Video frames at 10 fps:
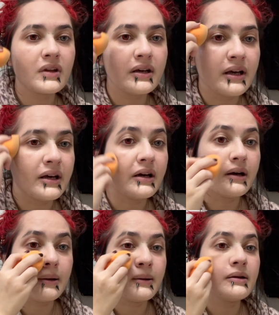
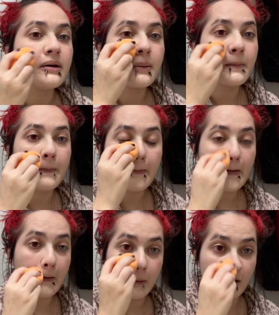And
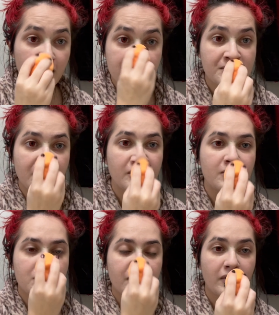lost the
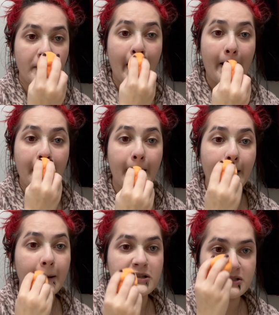use of her back
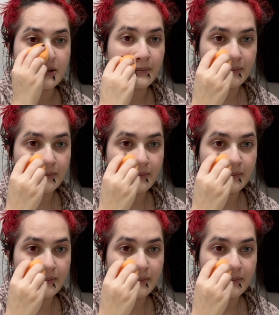legs.